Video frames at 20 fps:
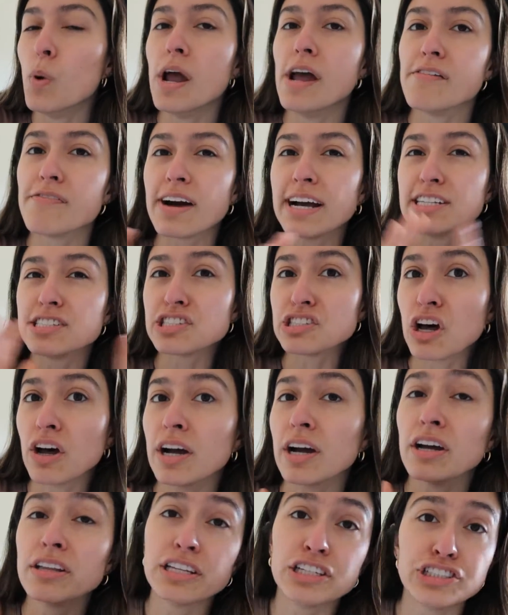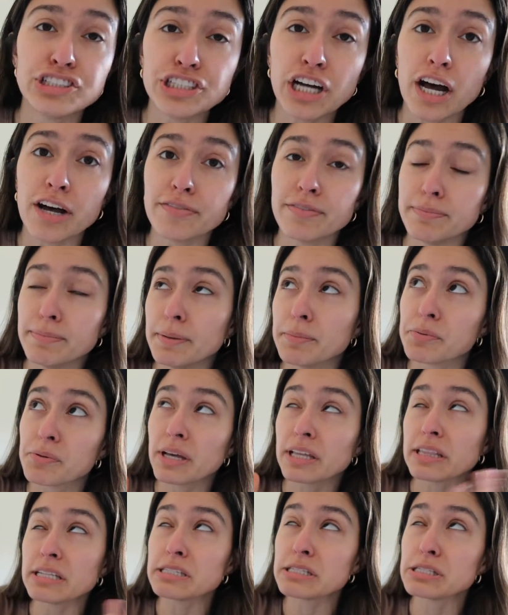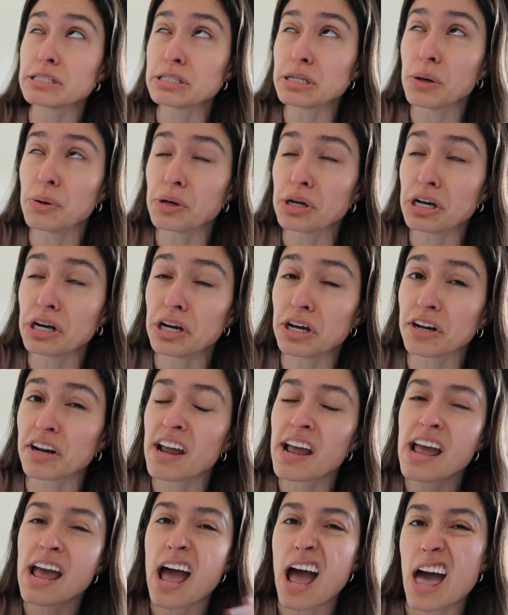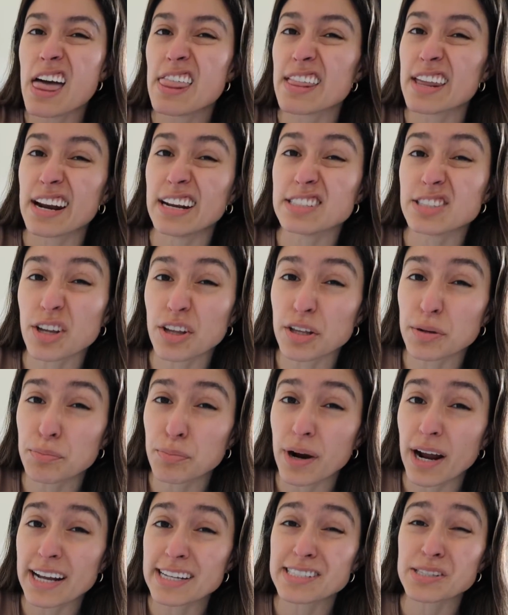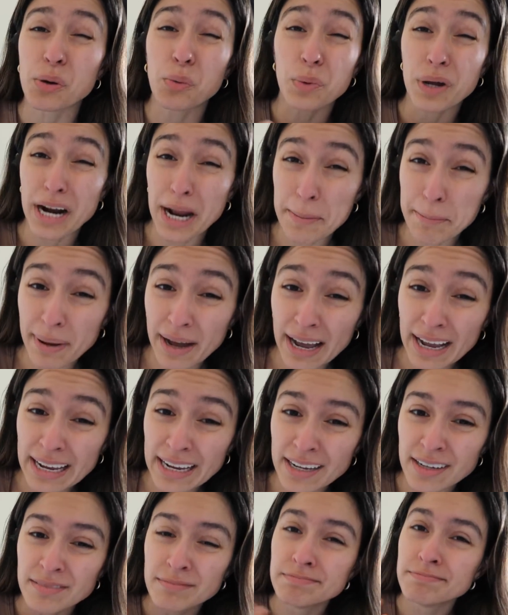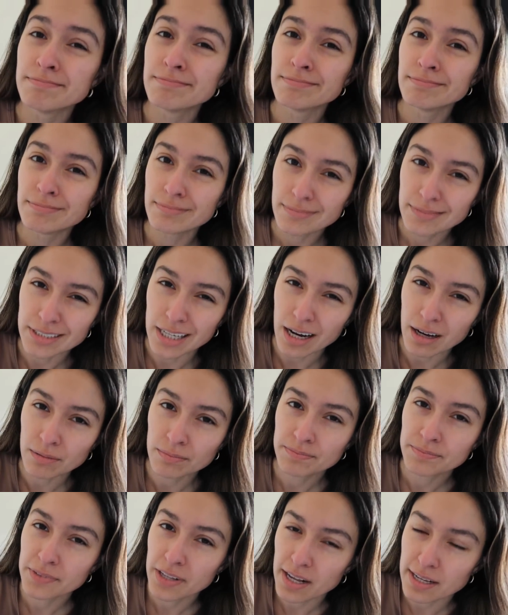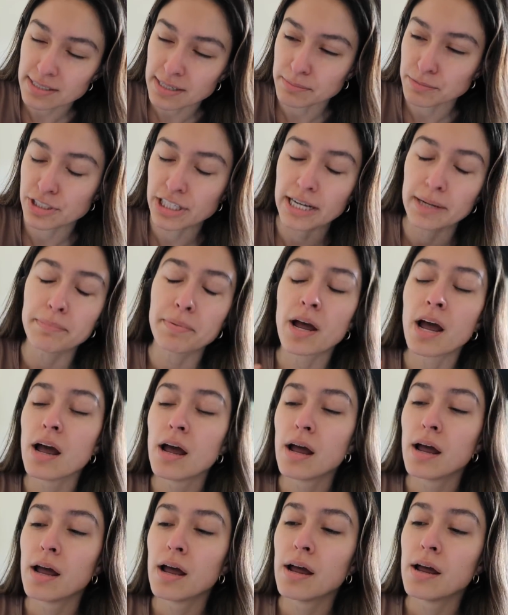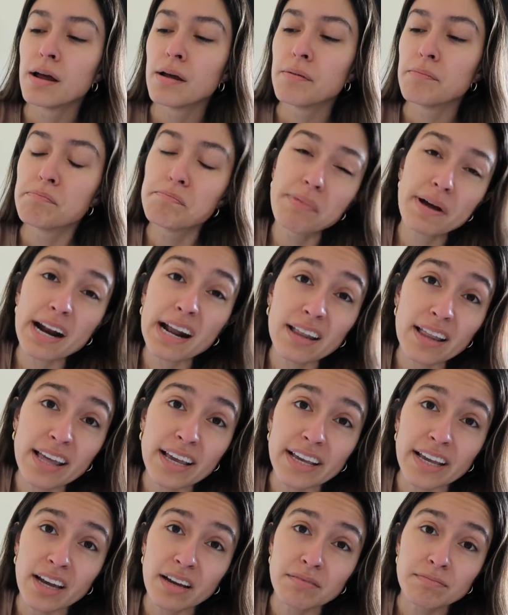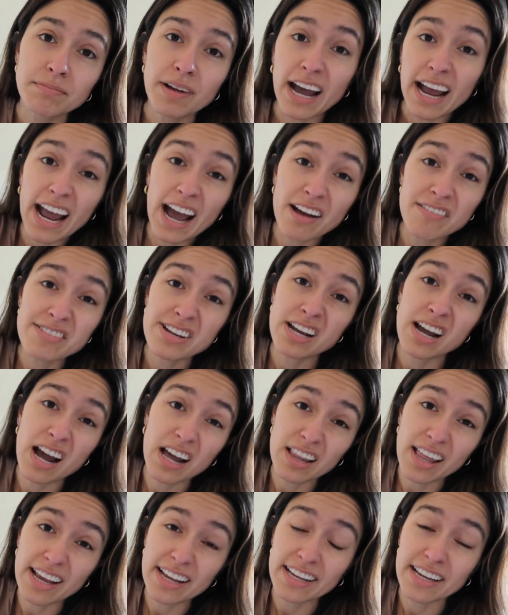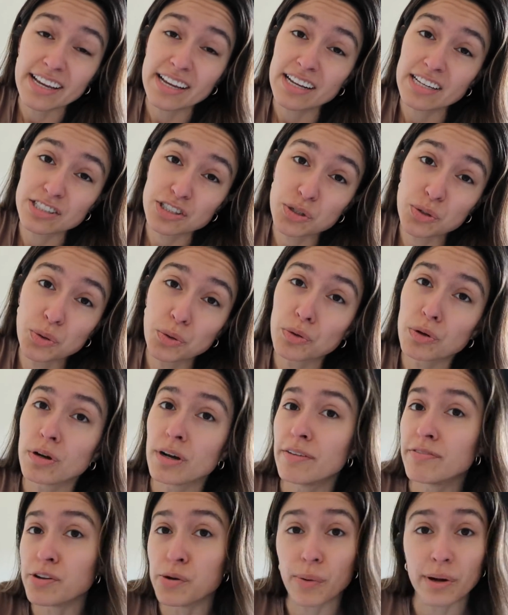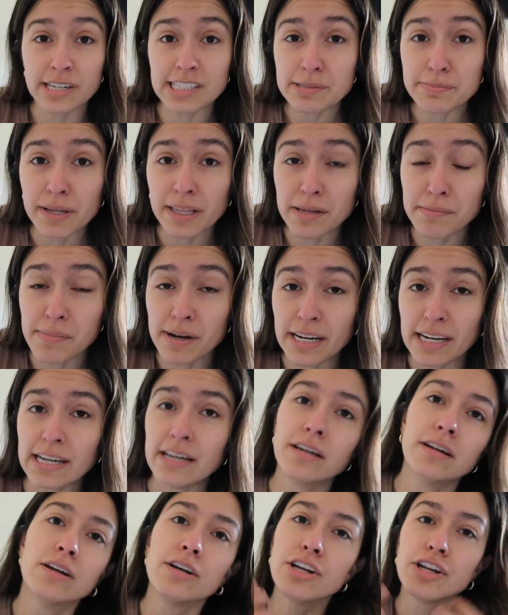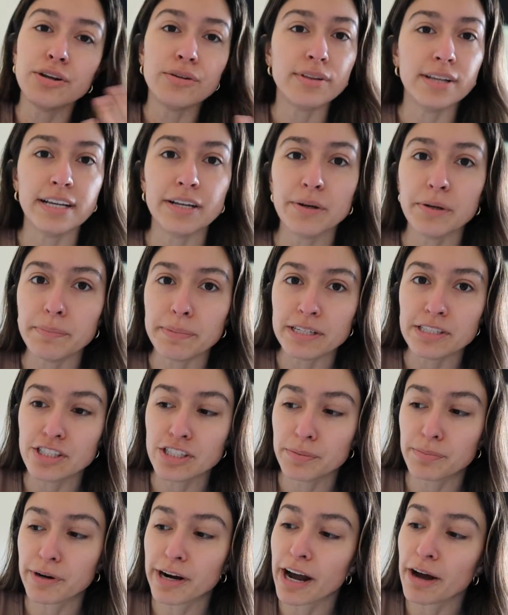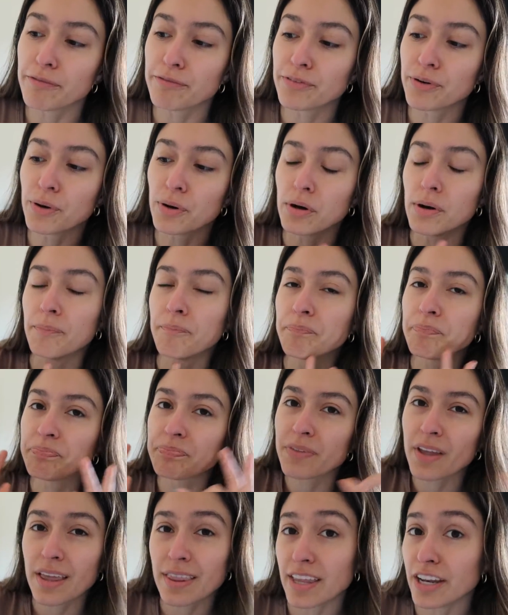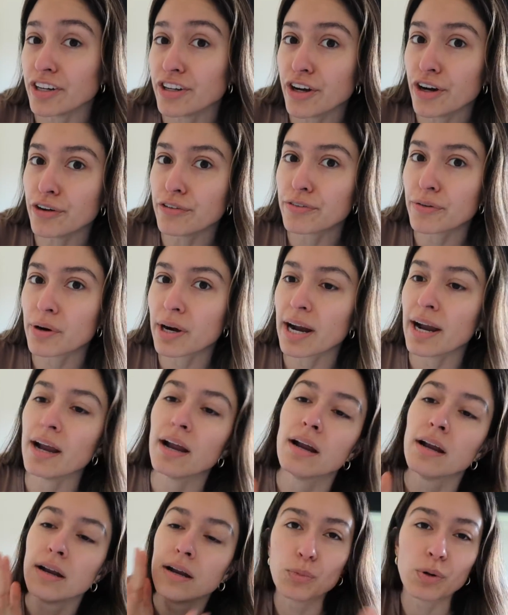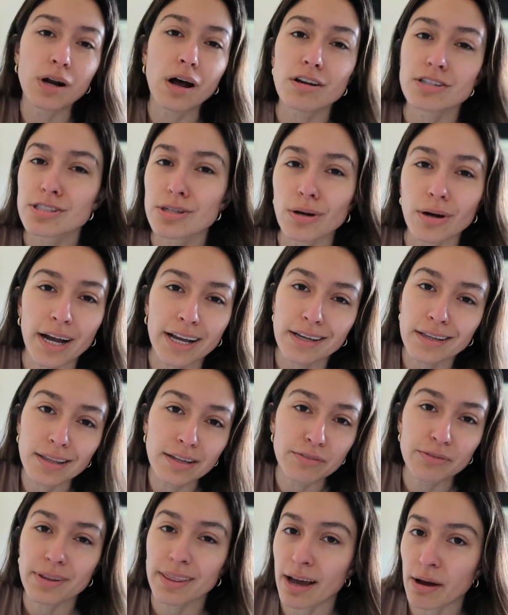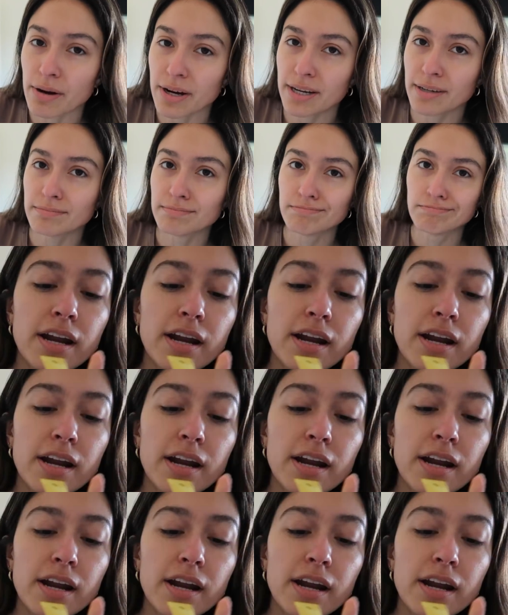If I saw it on the shelf and people were like, this is so good, and then I saw the price, would I buy it? No, because I'm cheap. But I like it. I have it. I like it. It's cool. If you want to spend the money, you think it would be super helpful, then go for it. But also, I could live without it.